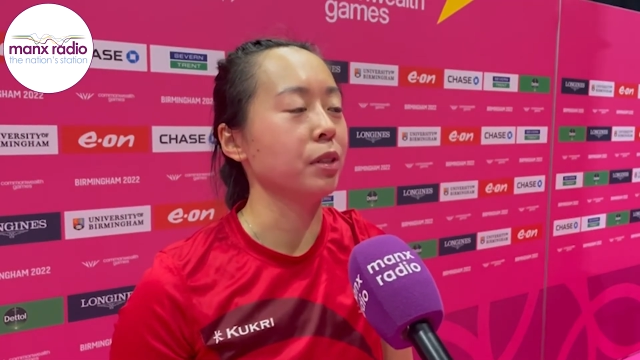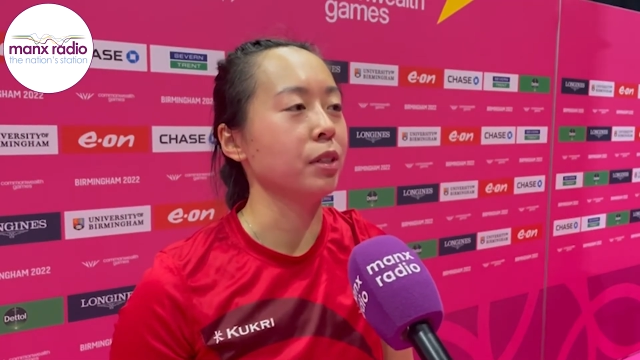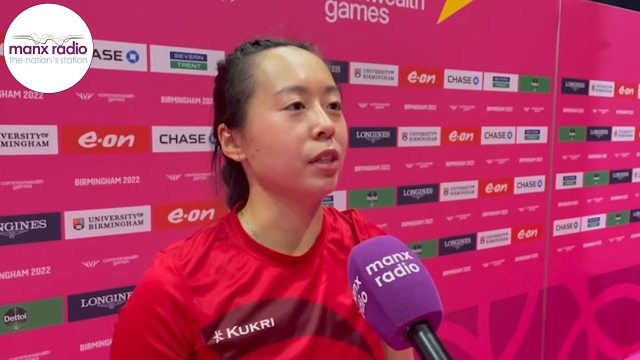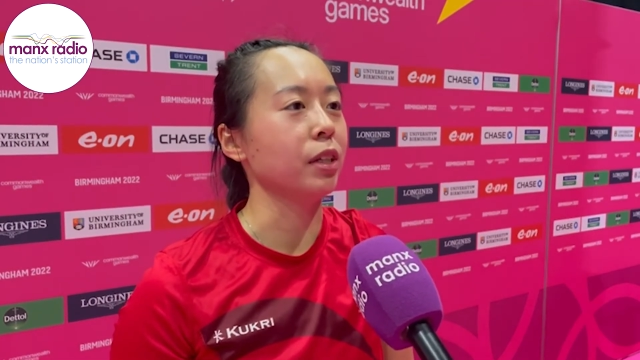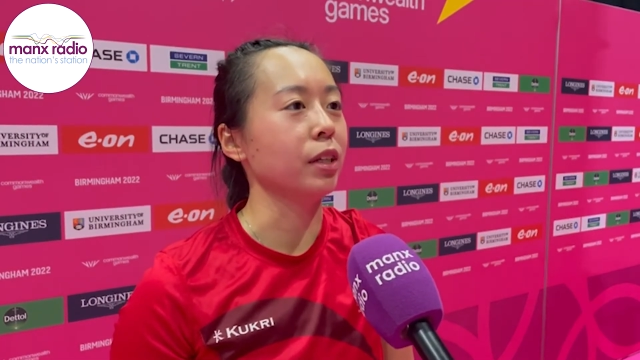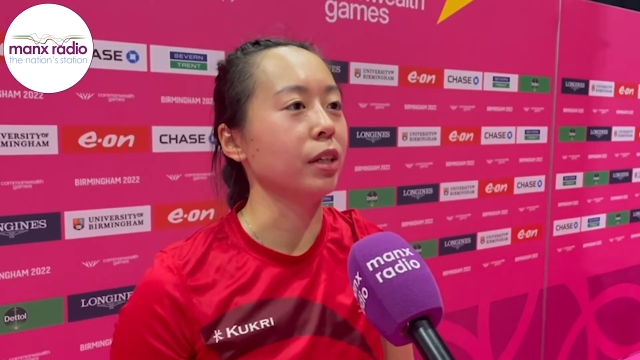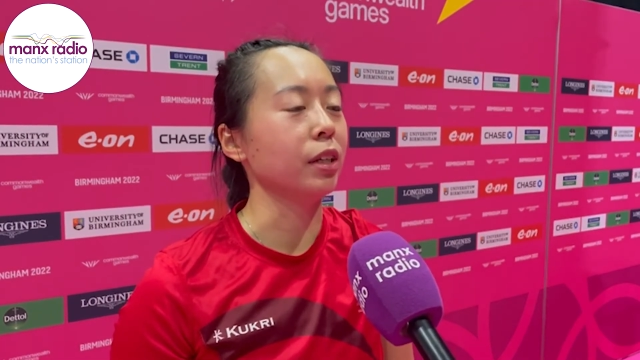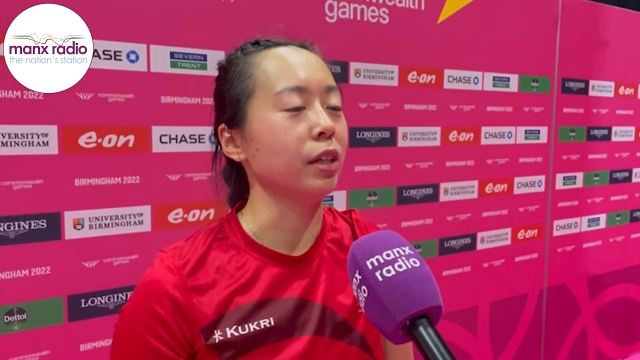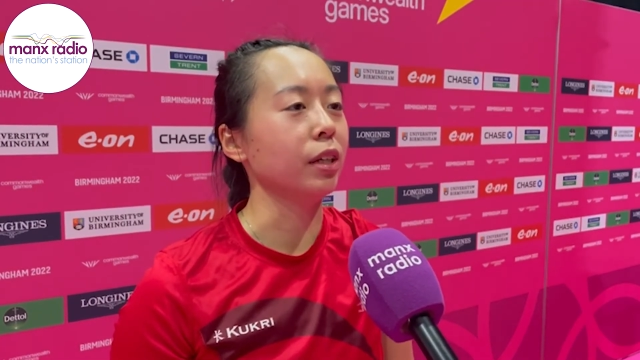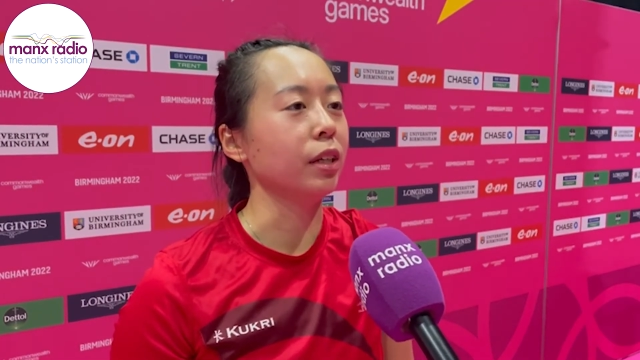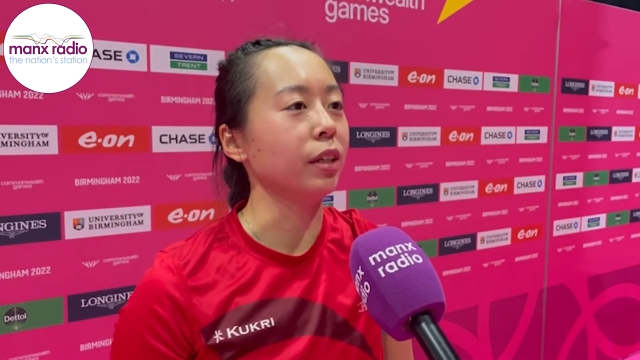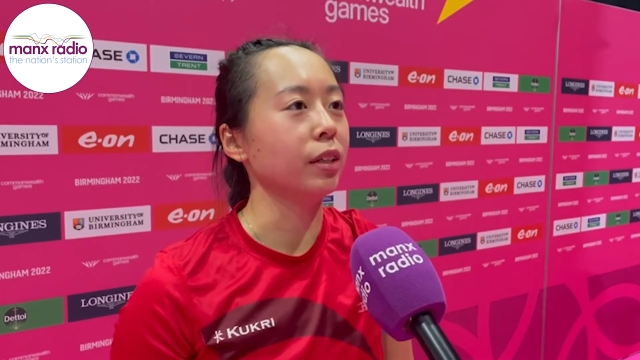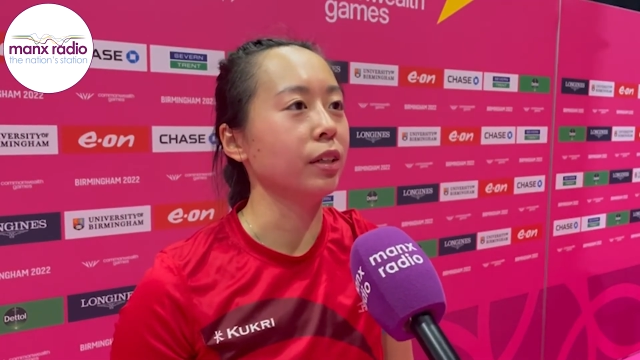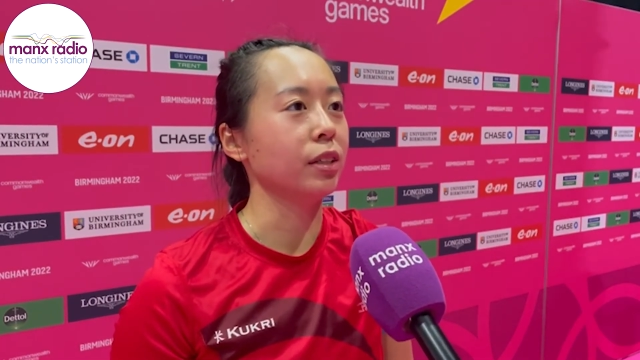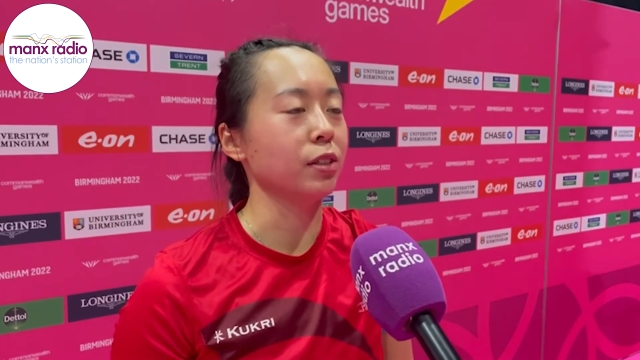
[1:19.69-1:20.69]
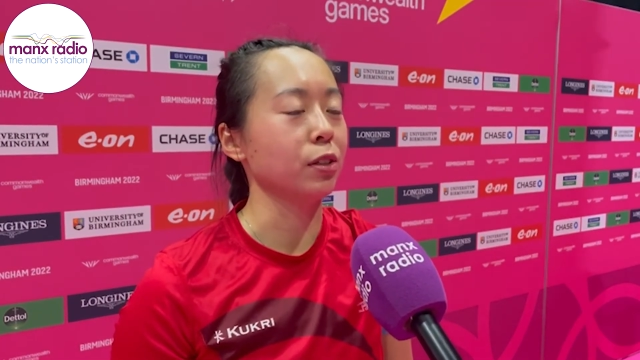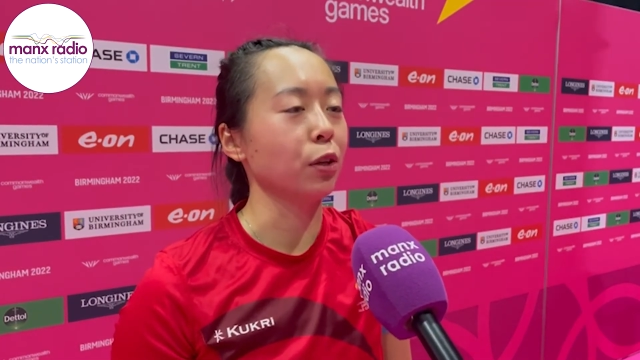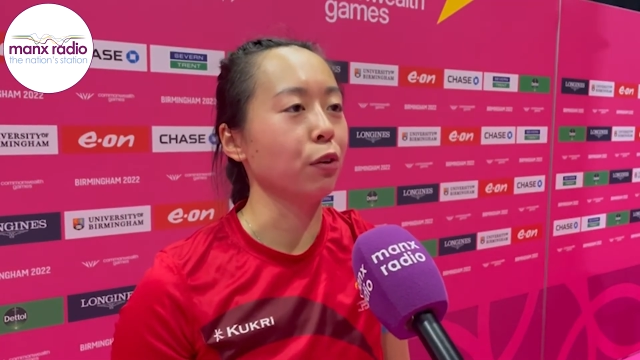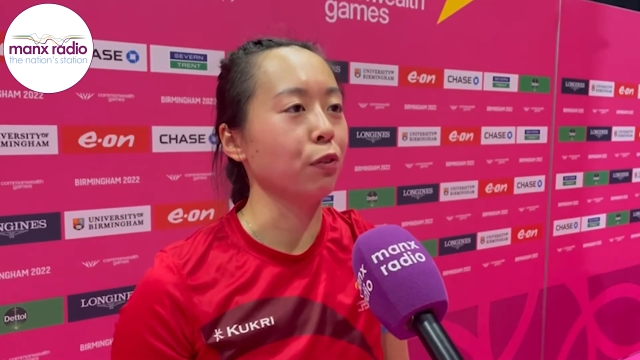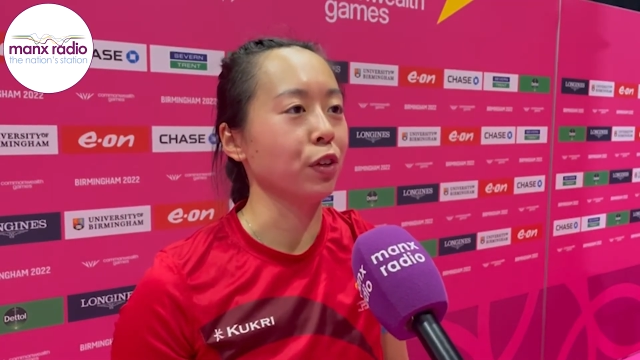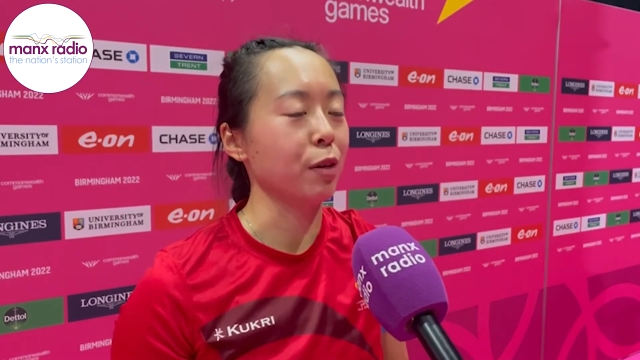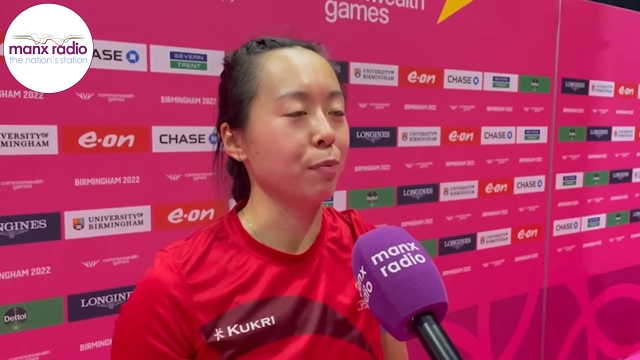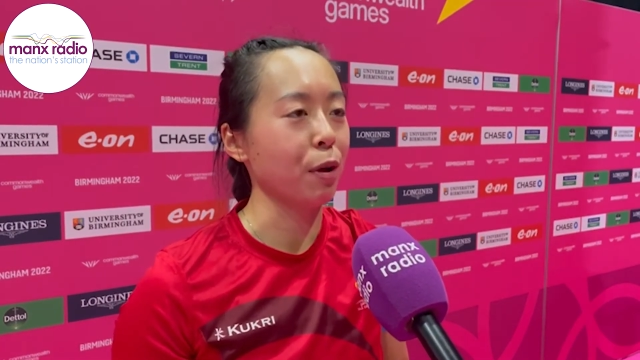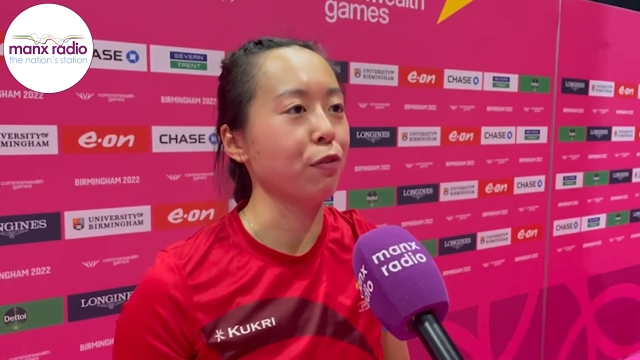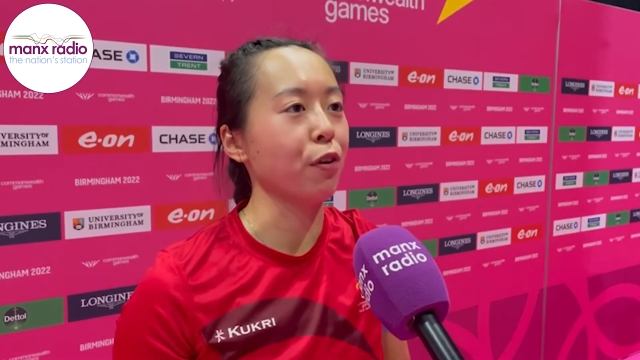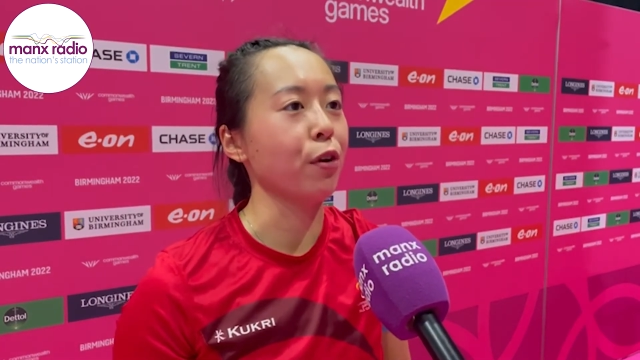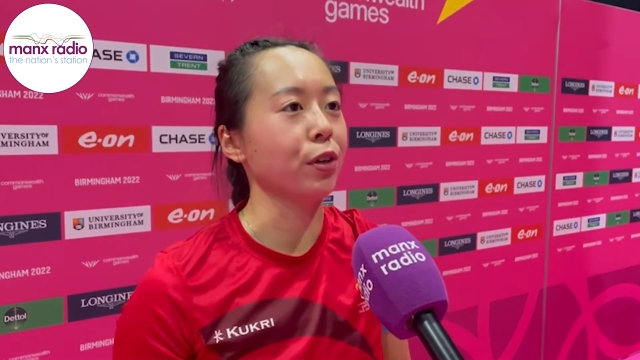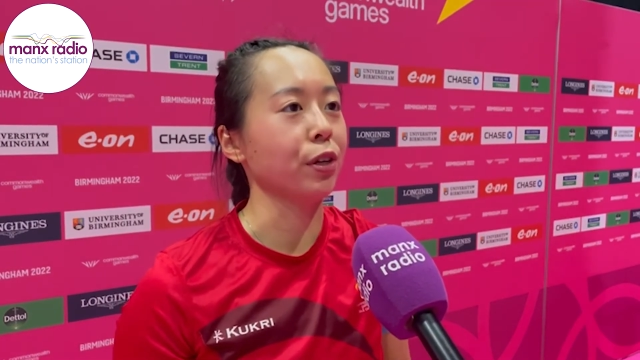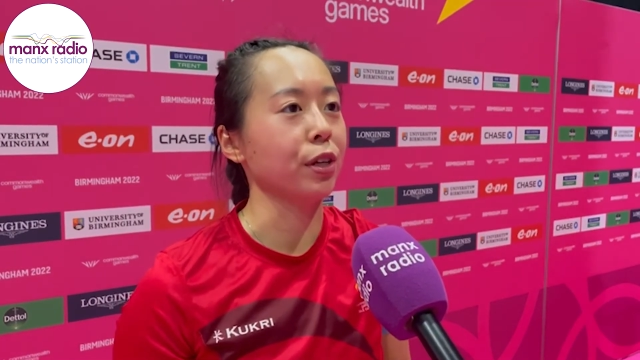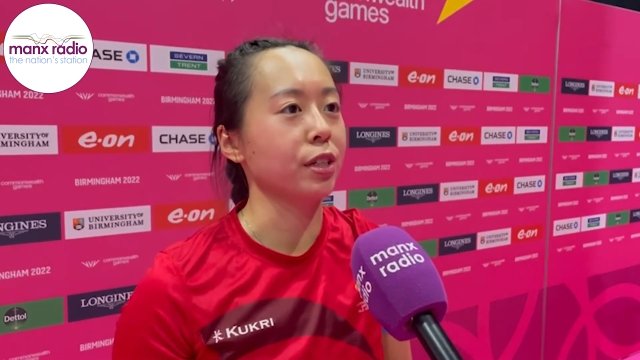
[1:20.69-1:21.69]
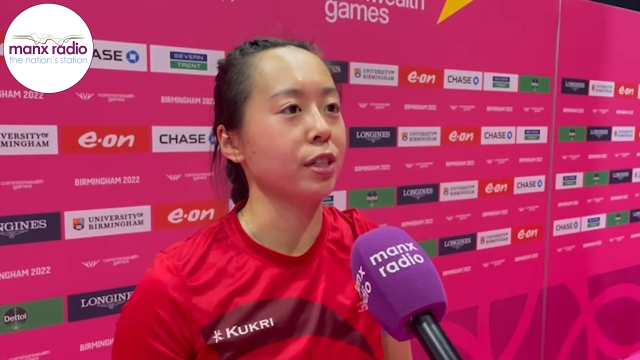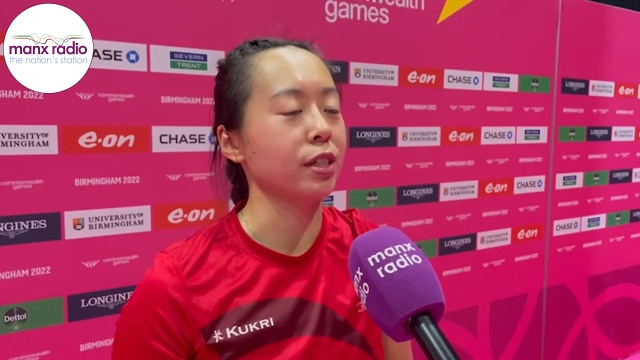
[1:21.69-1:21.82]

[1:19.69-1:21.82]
to sort of keep my focus,